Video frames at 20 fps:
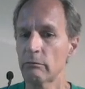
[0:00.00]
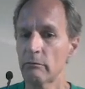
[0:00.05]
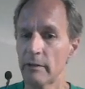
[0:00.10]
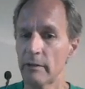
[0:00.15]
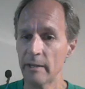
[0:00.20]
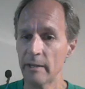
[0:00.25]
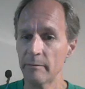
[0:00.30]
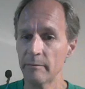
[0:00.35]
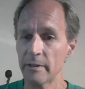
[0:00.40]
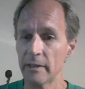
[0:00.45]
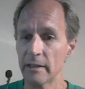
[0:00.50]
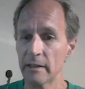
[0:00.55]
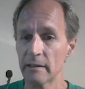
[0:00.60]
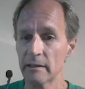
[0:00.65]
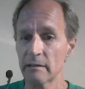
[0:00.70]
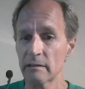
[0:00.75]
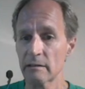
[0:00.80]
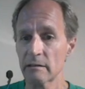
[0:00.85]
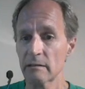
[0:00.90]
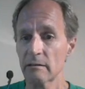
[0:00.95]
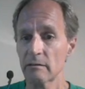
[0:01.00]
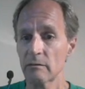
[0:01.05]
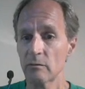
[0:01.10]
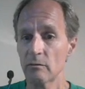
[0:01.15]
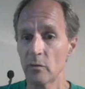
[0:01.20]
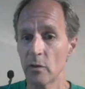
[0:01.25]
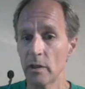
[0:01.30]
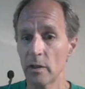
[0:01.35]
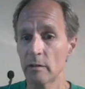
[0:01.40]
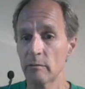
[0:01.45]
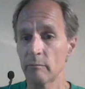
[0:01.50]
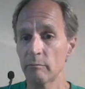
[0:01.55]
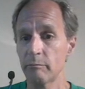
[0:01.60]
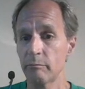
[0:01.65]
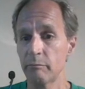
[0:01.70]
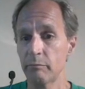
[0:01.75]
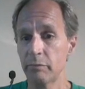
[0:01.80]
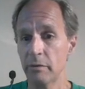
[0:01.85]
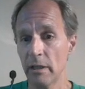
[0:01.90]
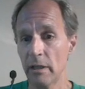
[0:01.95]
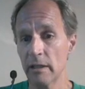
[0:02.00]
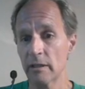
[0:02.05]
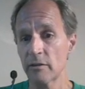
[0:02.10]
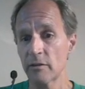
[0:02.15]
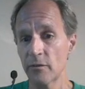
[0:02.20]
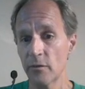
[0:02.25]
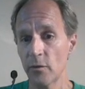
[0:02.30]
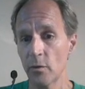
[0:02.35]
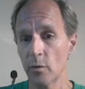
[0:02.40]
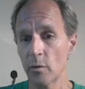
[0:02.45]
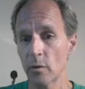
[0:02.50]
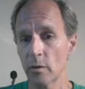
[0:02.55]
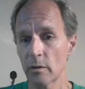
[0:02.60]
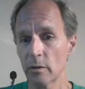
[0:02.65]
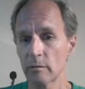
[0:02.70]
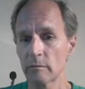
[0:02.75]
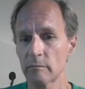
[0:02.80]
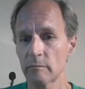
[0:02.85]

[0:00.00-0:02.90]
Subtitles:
Well, means 1 plus 4.